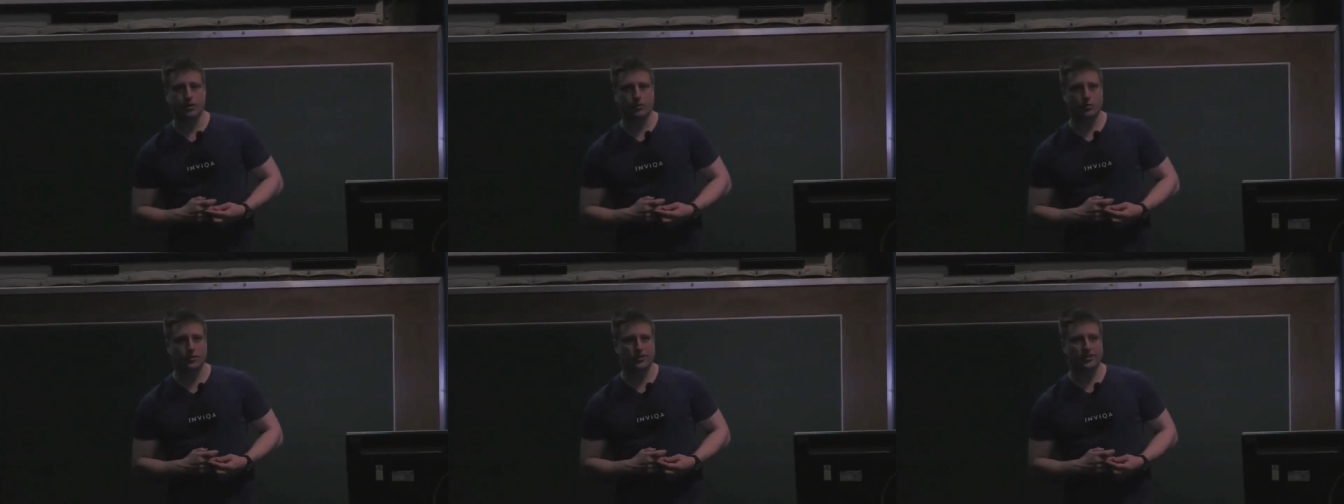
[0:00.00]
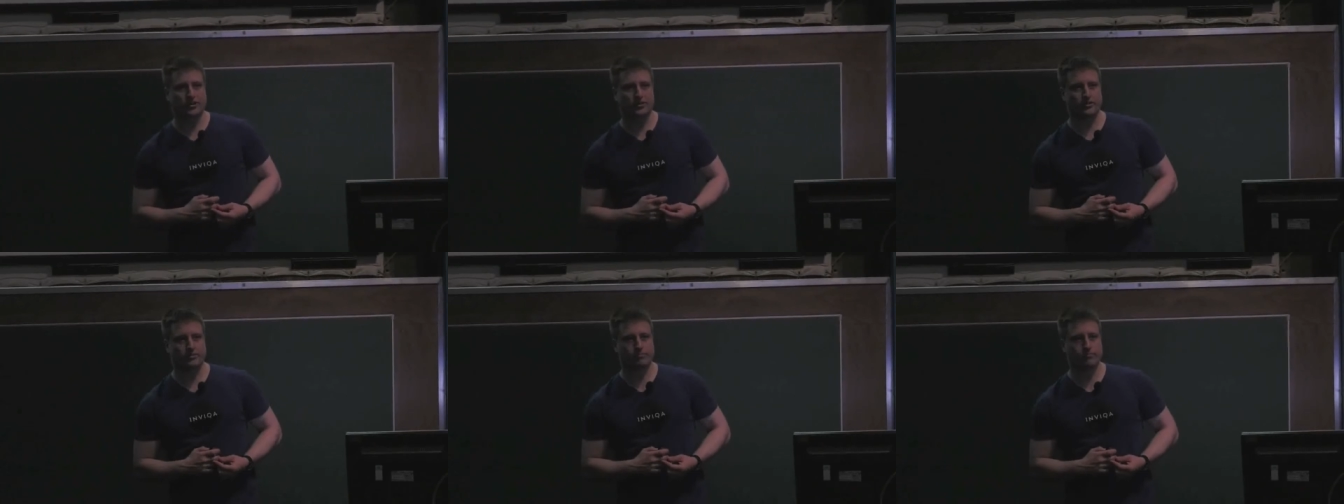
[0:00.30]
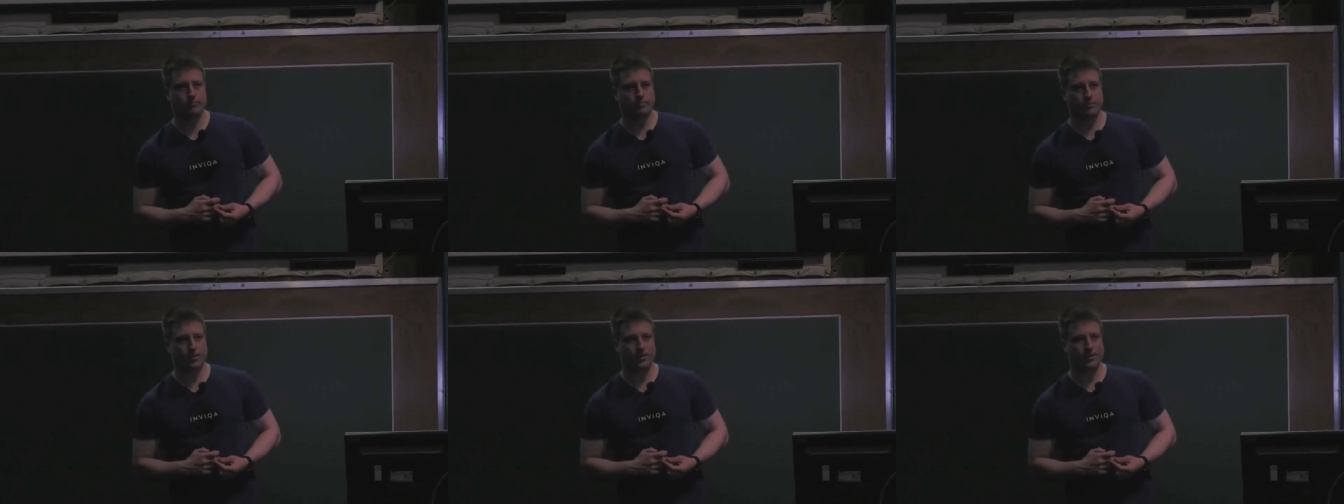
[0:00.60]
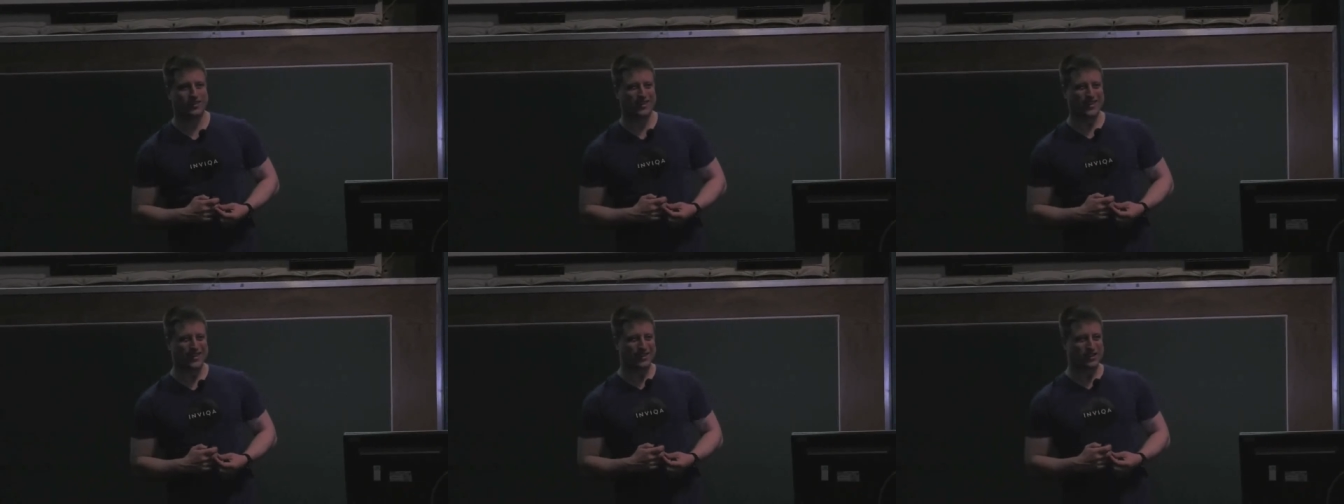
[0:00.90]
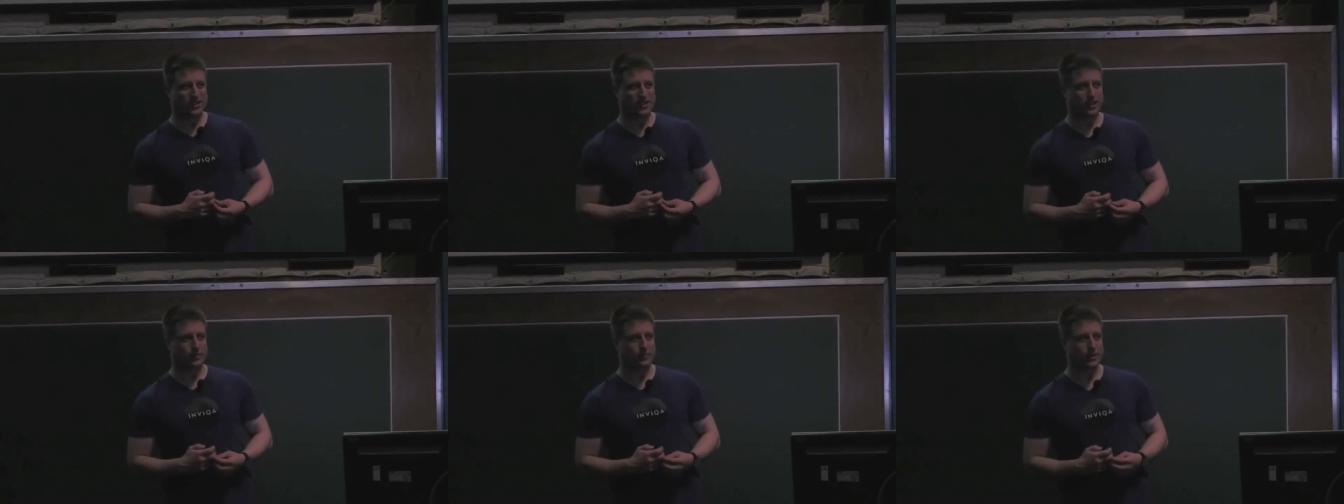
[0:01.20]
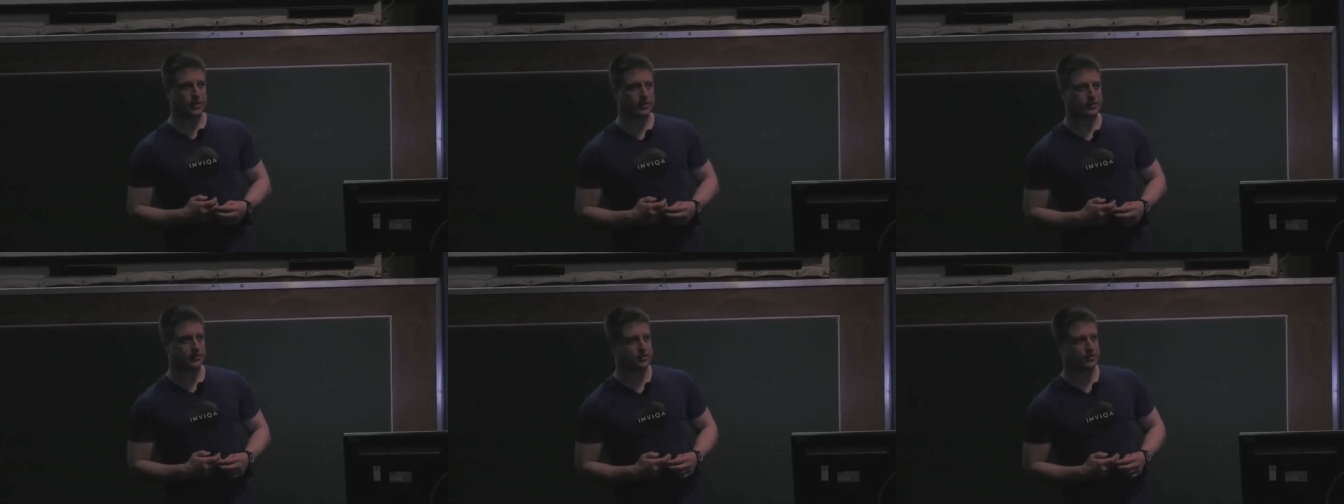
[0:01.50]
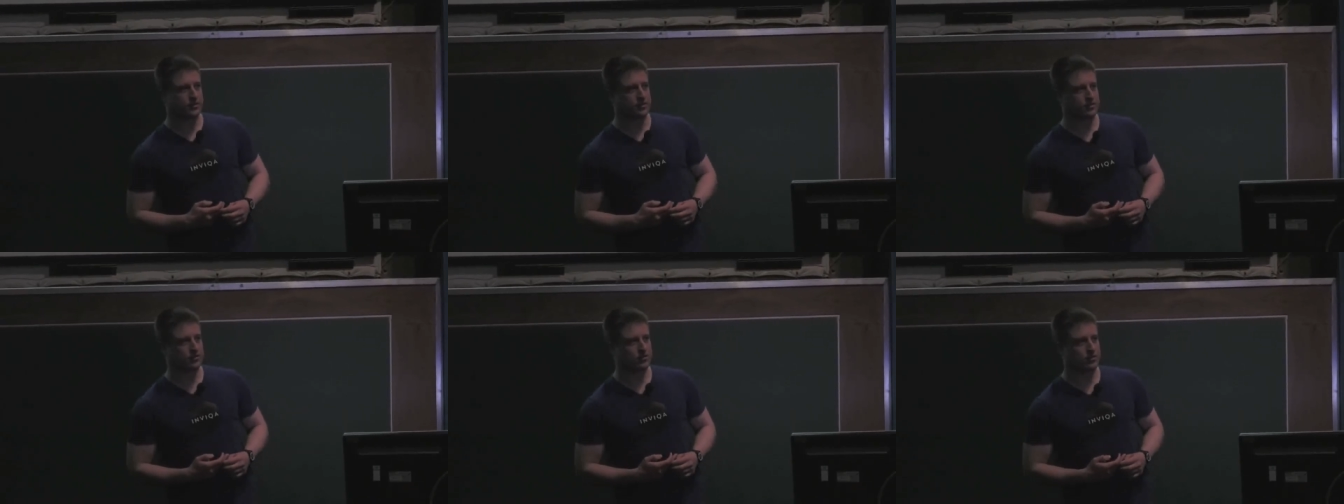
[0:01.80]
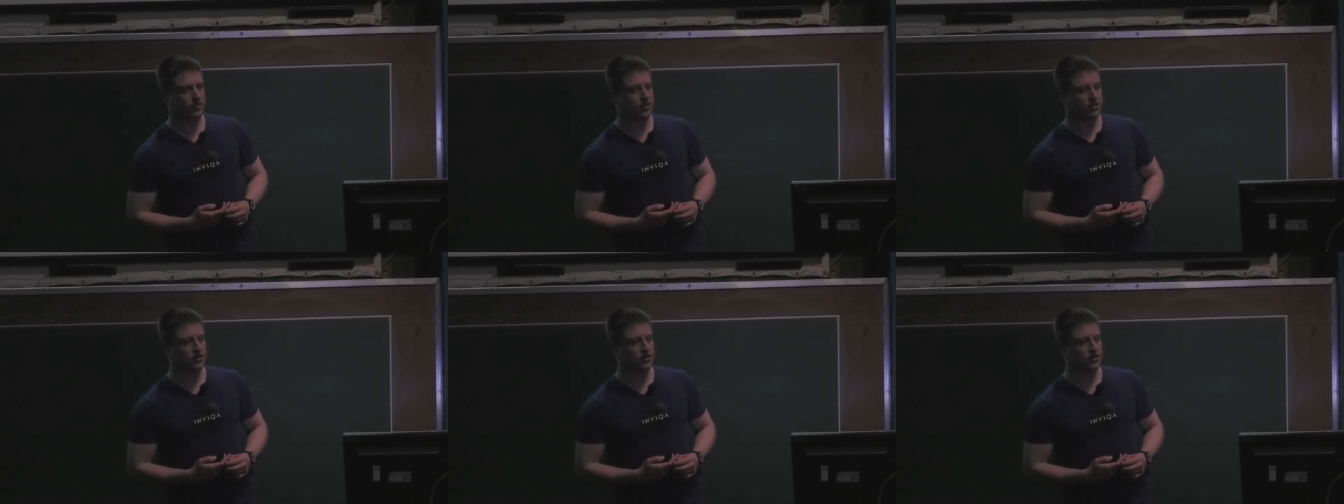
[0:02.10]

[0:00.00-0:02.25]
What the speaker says: which essentially means